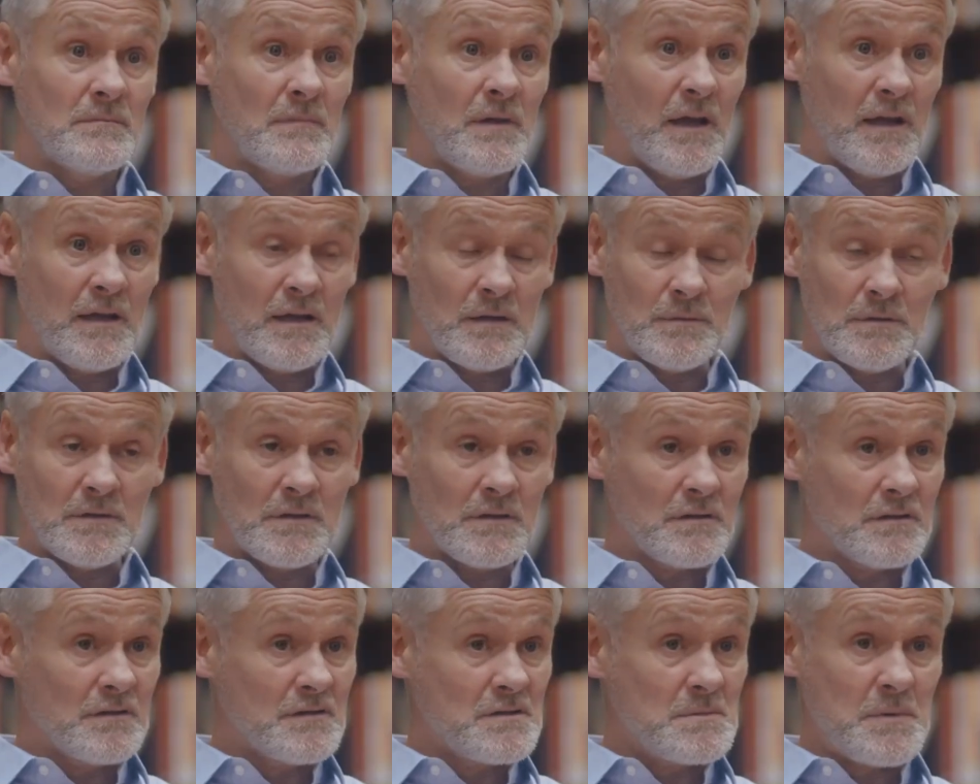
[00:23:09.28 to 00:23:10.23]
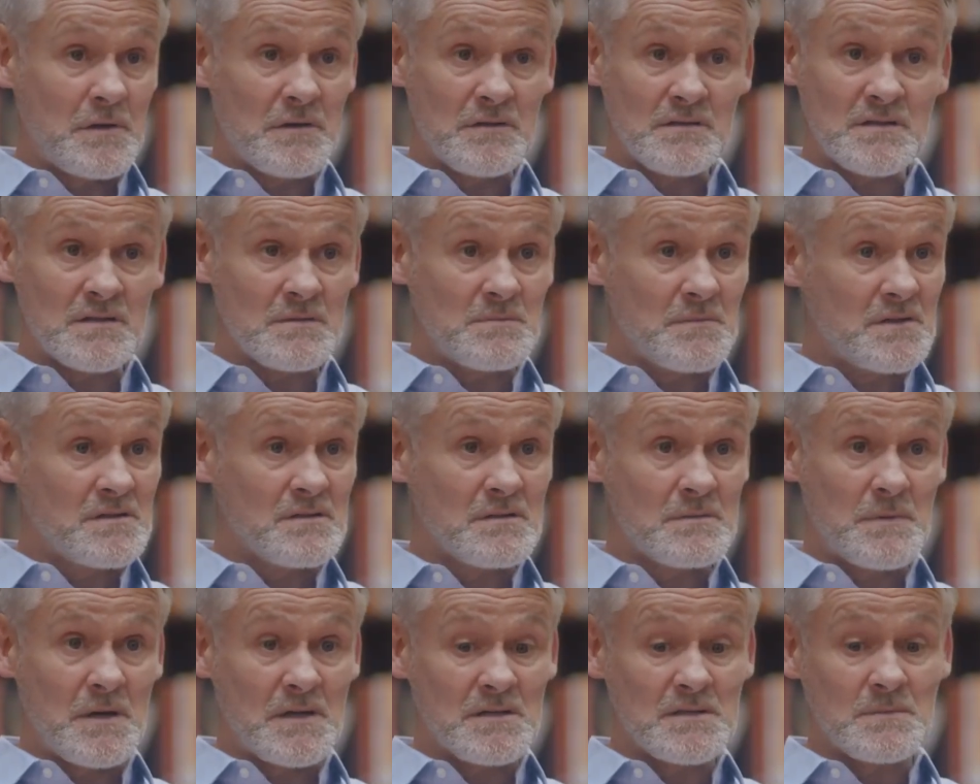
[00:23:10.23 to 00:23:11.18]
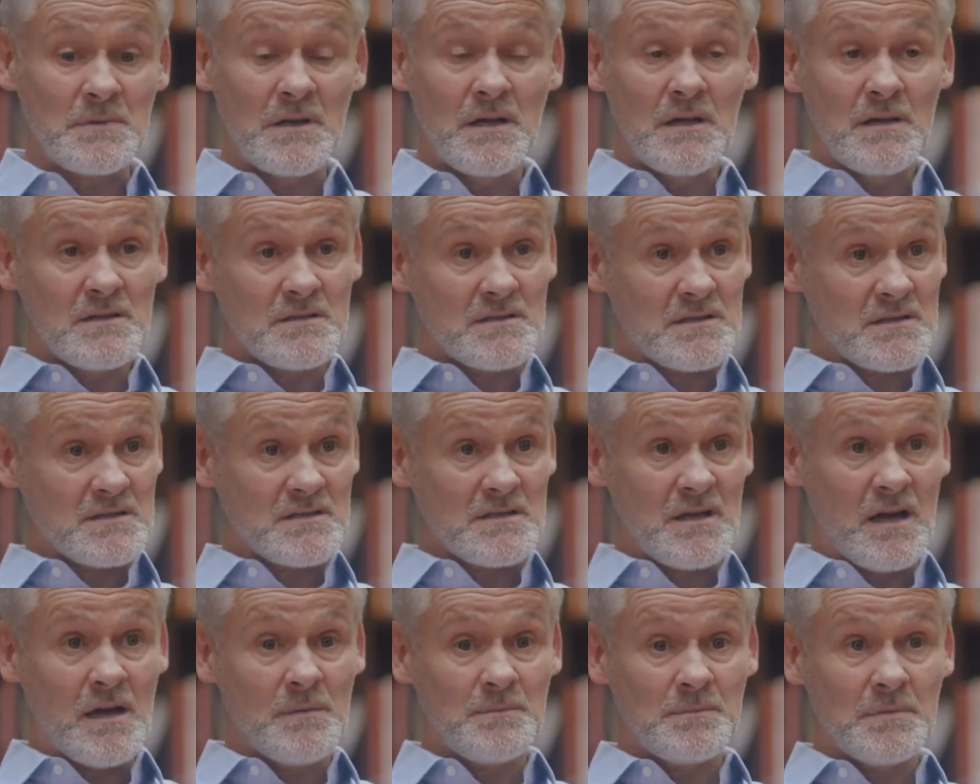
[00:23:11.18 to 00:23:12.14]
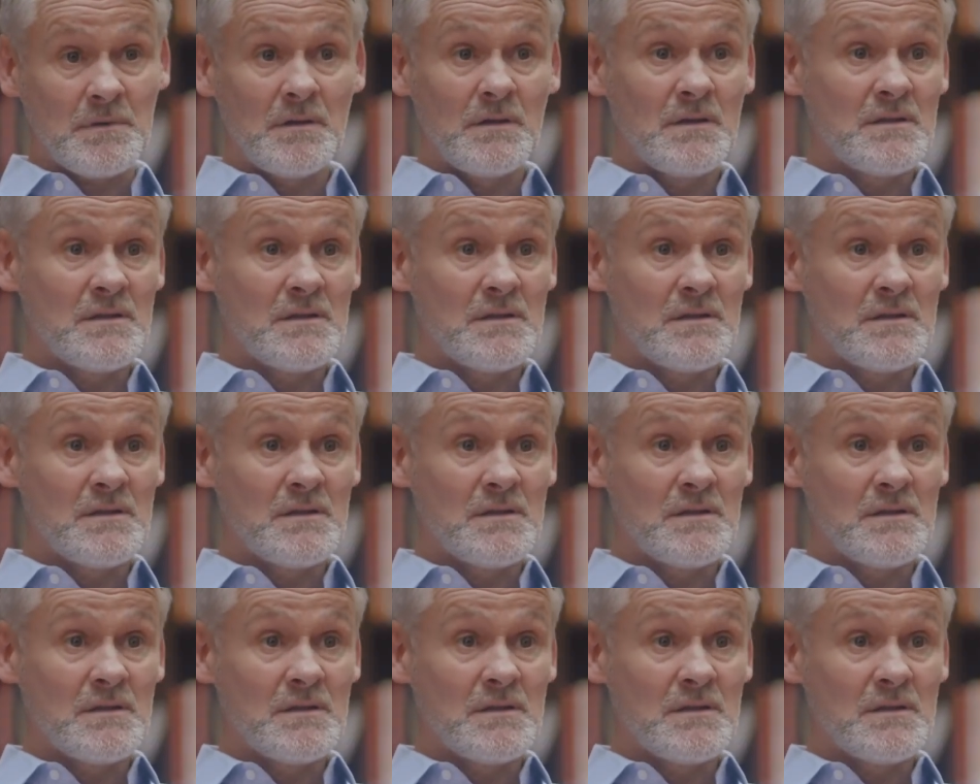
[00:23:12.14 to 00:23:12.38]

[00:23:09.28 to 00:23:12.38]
and I would encourage parents as much as possible to stop,